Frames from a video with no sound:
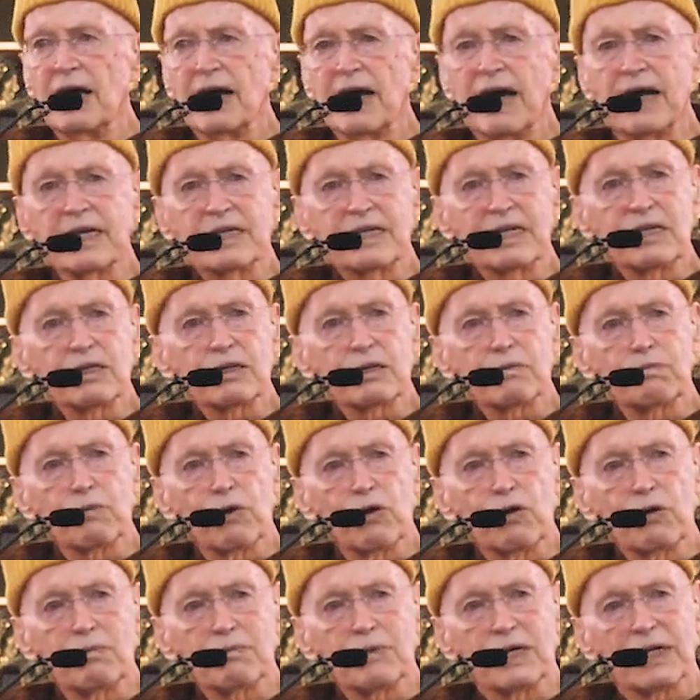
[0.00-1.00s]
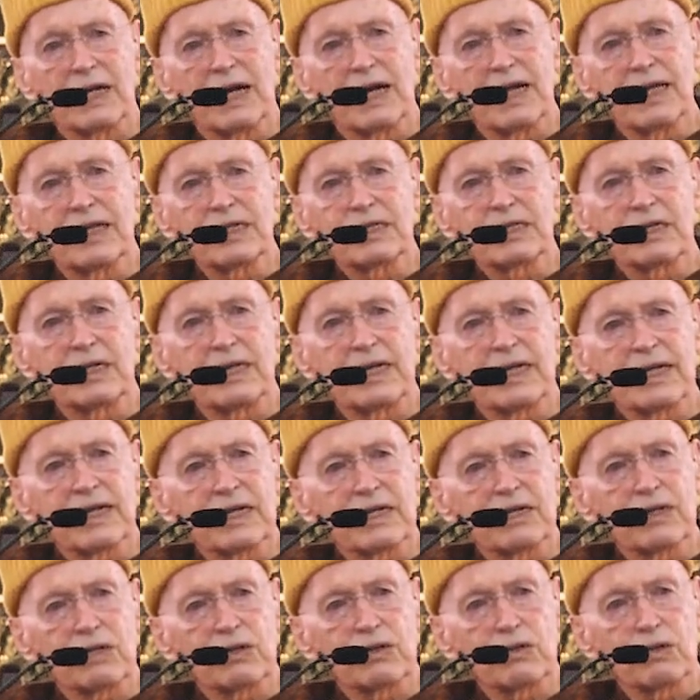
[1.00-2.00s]
at this moment
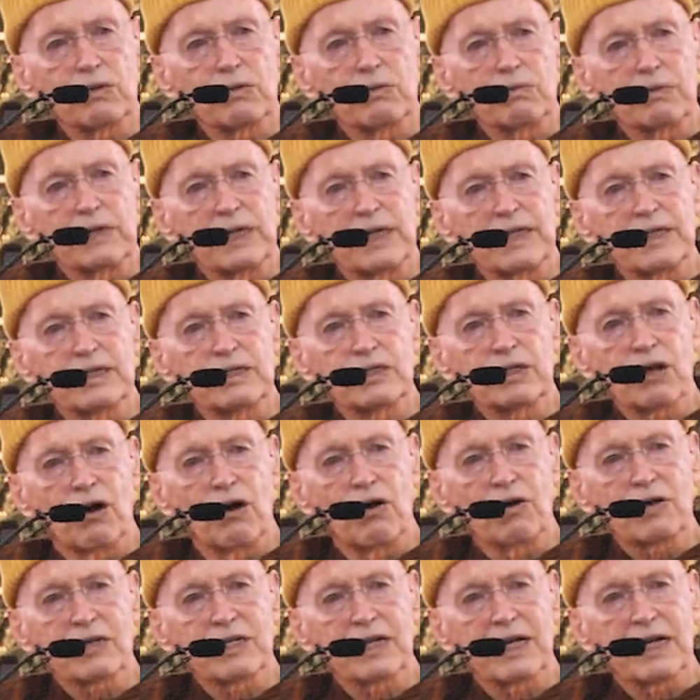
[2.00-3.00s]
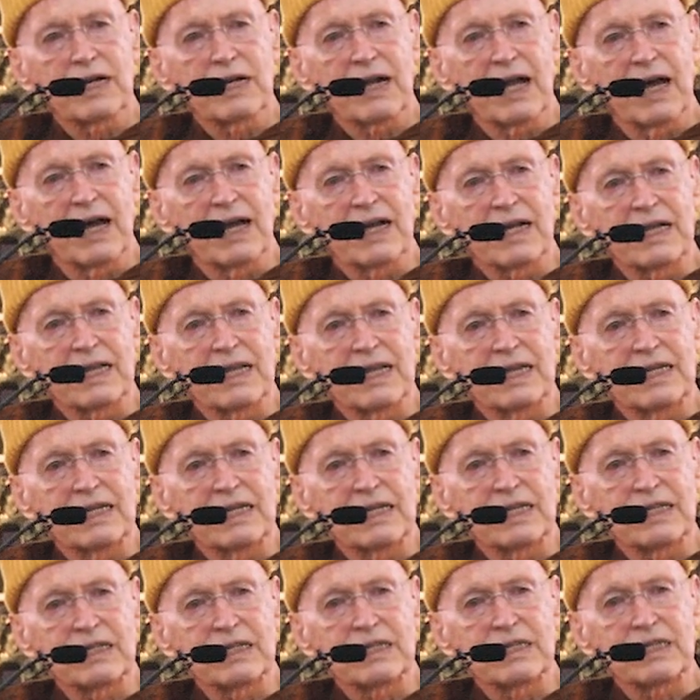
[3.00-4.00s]
listening to me talking like
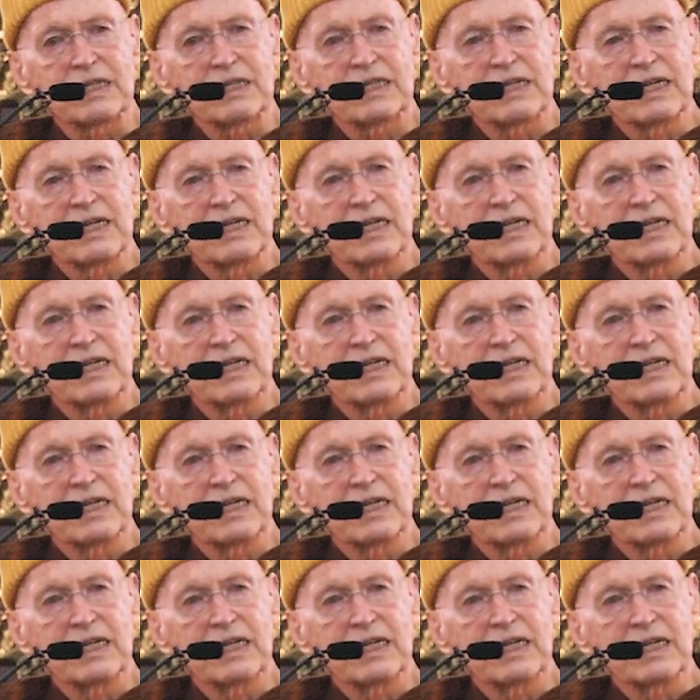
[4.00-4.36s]
this,